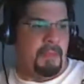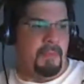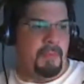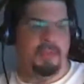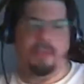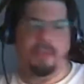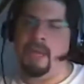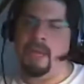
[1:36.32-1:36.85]

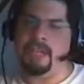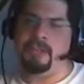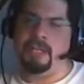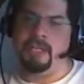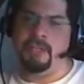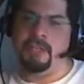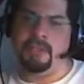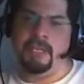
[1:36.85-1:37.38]
Well, no,
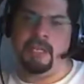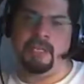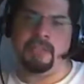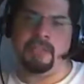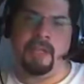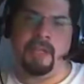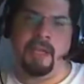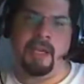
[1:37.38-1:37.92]
actually, you
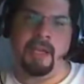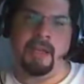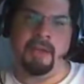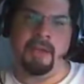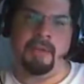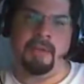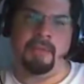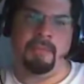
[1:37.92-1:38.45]
did it.
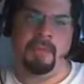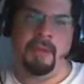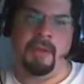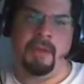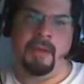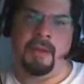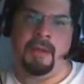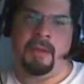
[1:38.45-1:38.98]

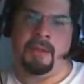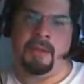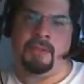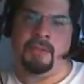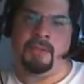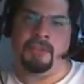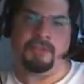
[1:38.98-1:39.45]
You